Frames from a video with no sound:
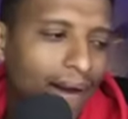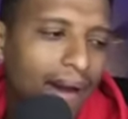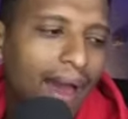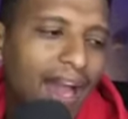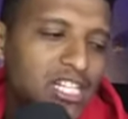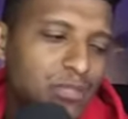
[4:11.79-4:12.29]

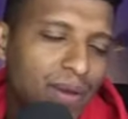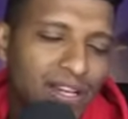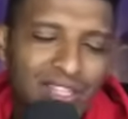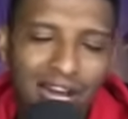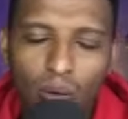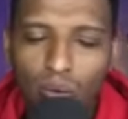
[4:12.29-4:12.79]
I expect
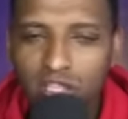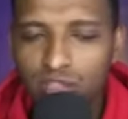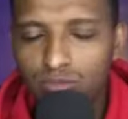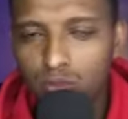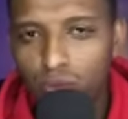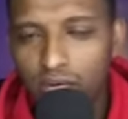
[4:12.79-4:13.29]
the away team
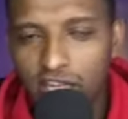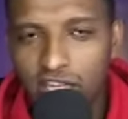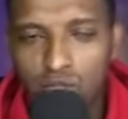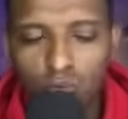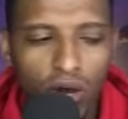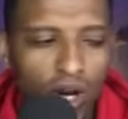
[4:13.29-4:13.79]
to win at
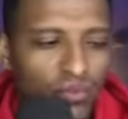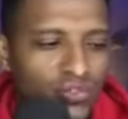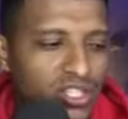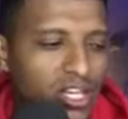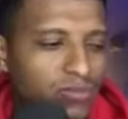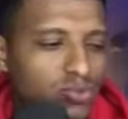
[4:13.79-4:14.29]
least one of
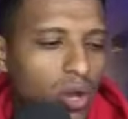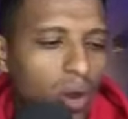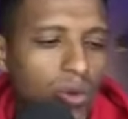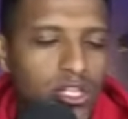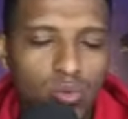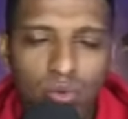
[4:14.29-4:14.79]
this game. So
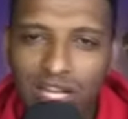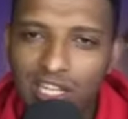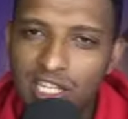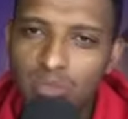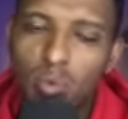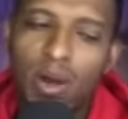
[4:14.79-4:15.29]
away to win at
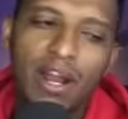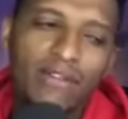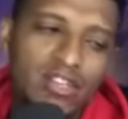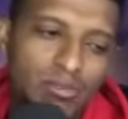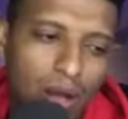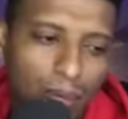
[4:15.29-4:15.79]
least one of
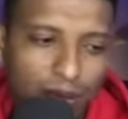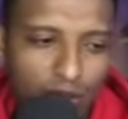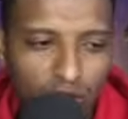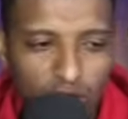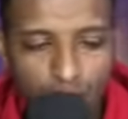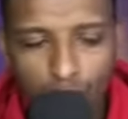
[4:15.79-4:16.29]
is my pick
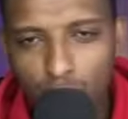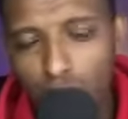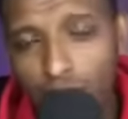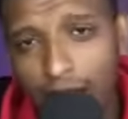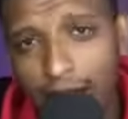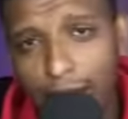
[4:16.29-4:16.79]
for this
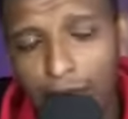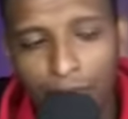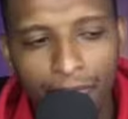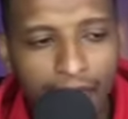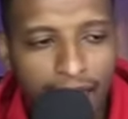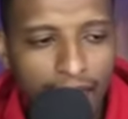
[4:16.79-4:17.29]
particular game.
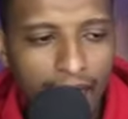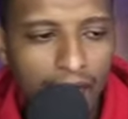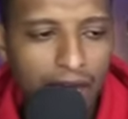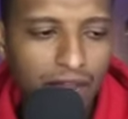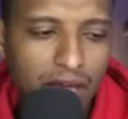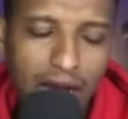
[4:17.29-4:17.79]

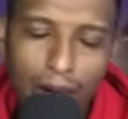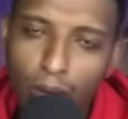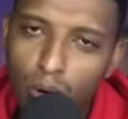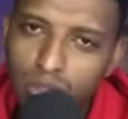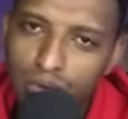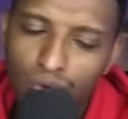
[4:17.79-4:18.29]
And the
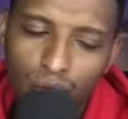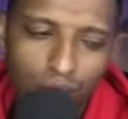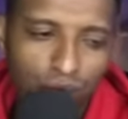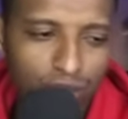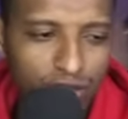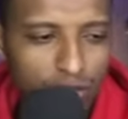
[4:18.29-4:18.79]
amount of
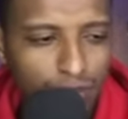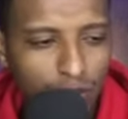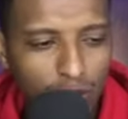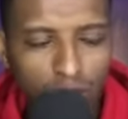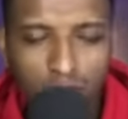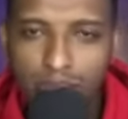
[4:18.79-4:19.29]
order for this
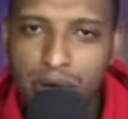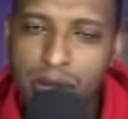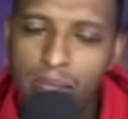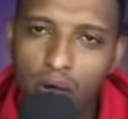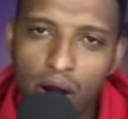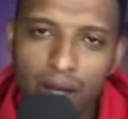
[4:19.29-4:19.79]
particular
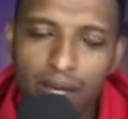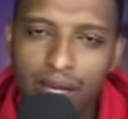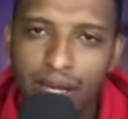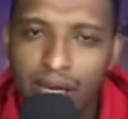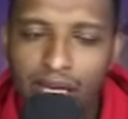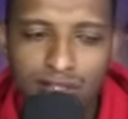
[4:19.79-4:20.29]
betting
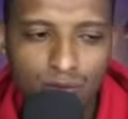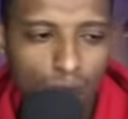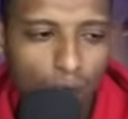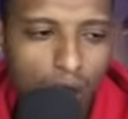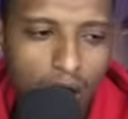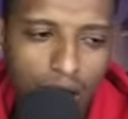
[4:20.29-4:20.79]
market is
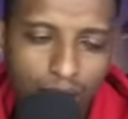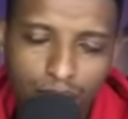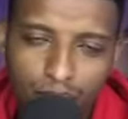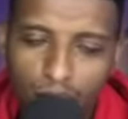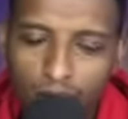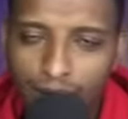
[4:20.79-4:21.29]

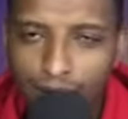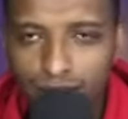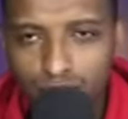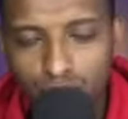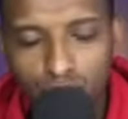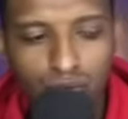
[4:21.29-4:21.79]

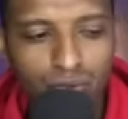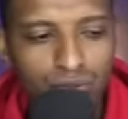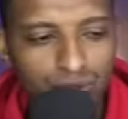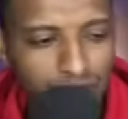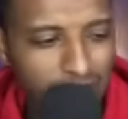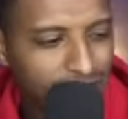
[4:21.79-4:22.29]

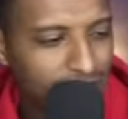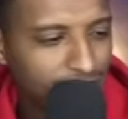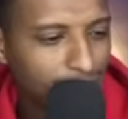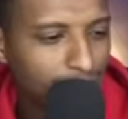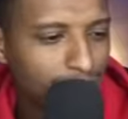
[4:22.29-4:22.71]
1.26.